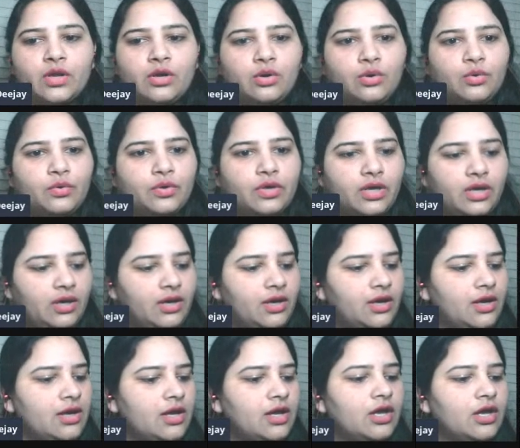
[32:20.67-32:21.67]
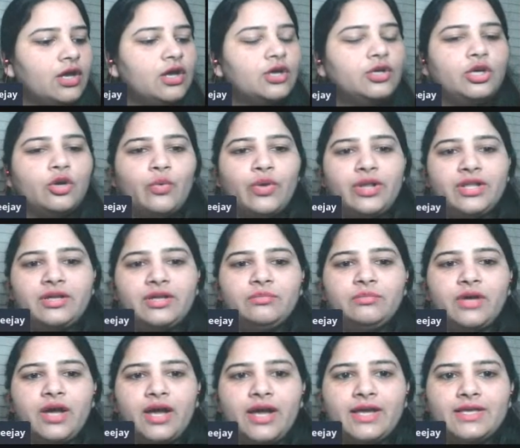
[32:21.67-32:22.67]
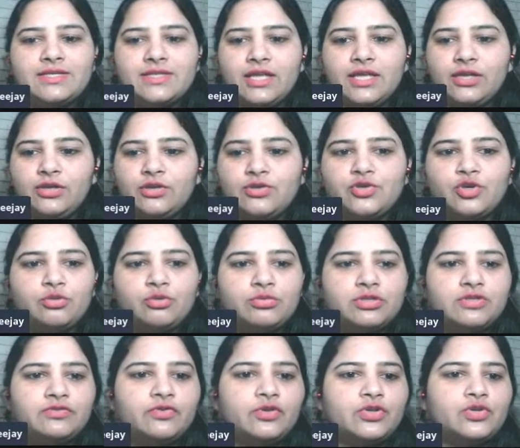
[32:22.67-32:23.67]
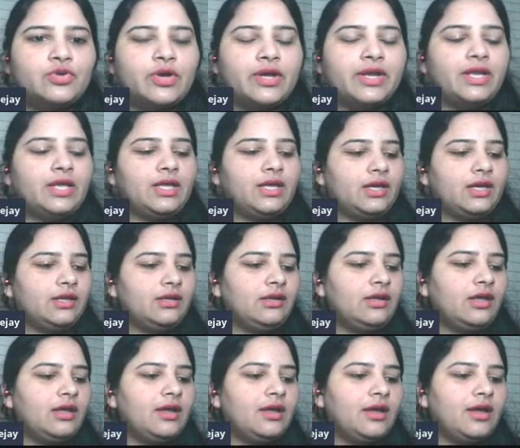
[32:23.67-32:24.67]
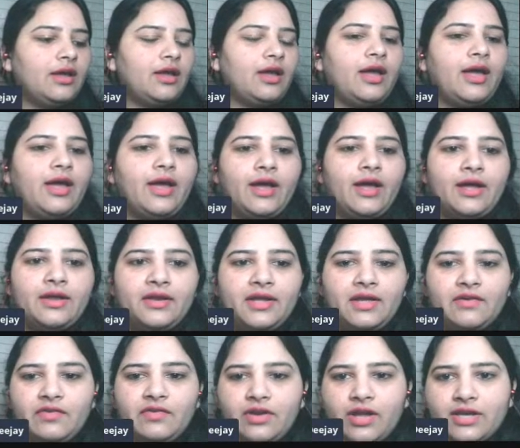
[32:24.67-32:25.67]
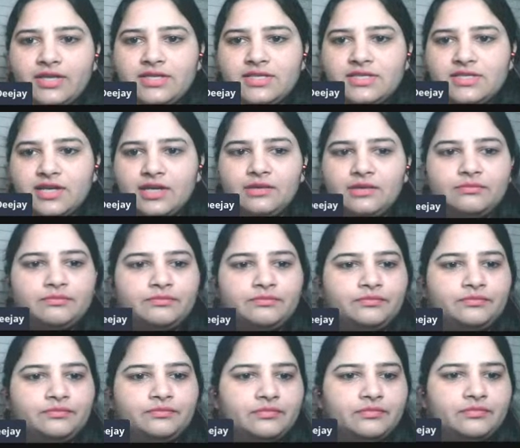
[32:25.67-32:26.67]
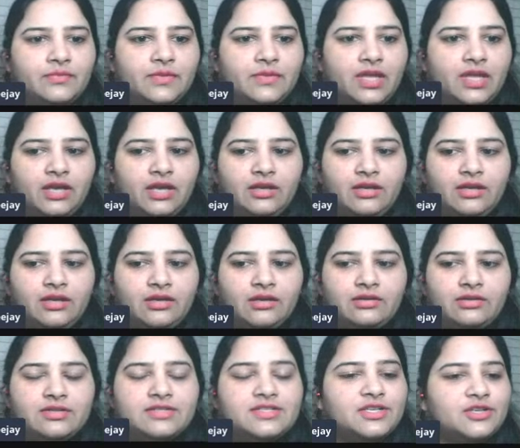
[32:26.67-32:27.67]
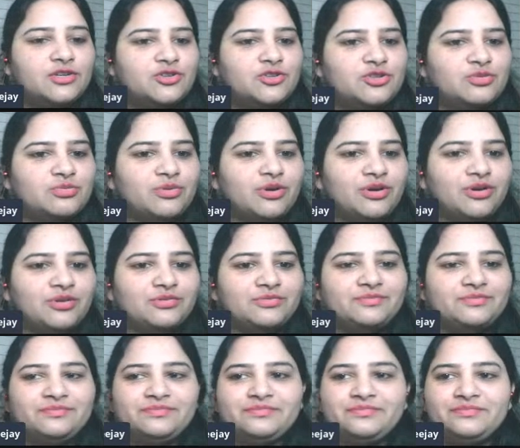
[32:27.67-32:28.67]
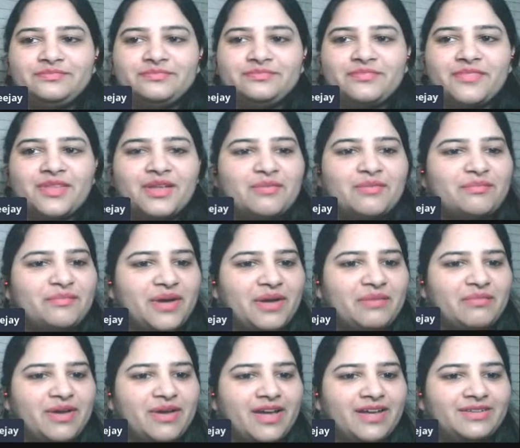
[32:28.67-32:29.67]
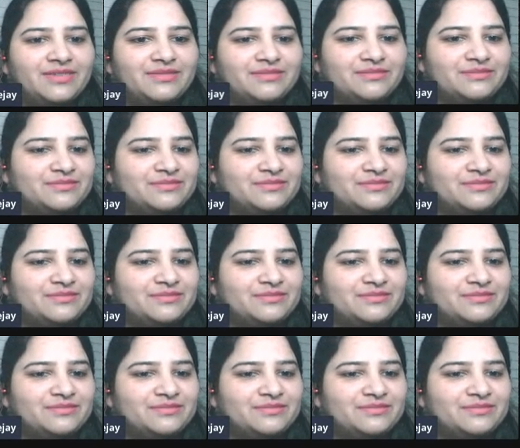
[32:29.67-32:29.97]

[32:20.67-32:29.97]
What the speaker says: Okay, you're welcome, guys. Thank you so much for joining in, and have a nice time. Take care. See you tomorrow. Bye bye.